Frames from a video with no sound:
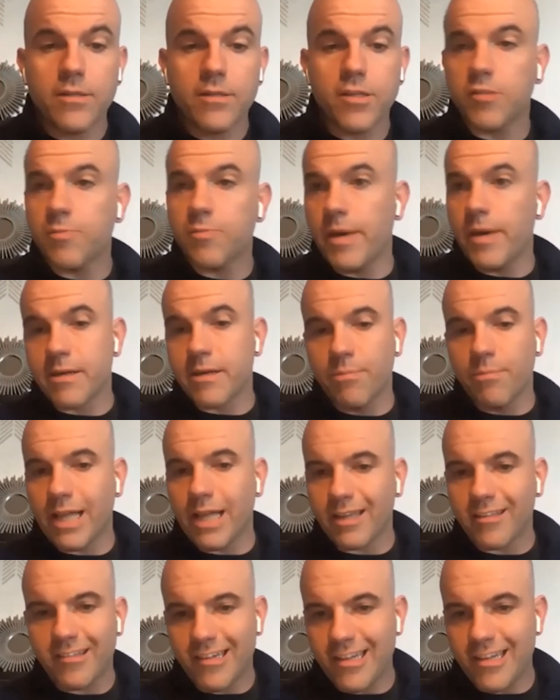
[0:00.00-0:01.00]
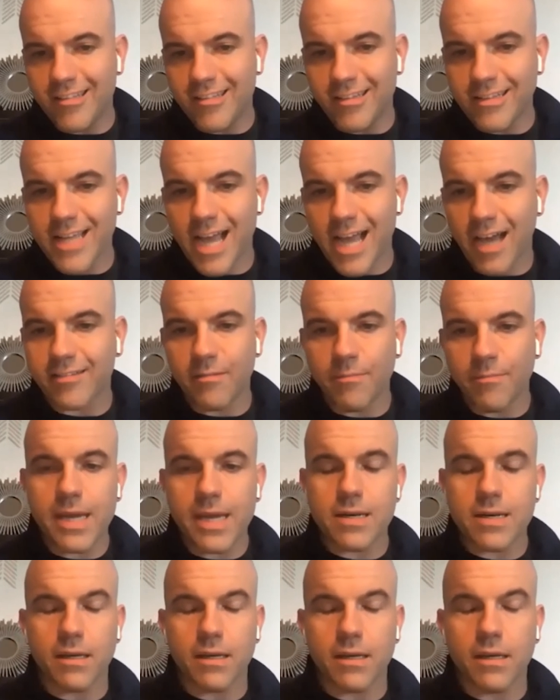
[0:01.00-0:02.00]
despite complexities in toxin
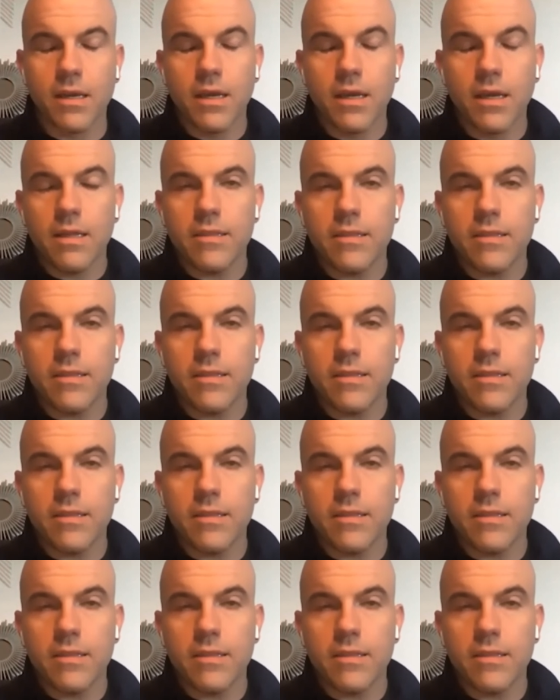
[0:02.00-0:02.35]
binding,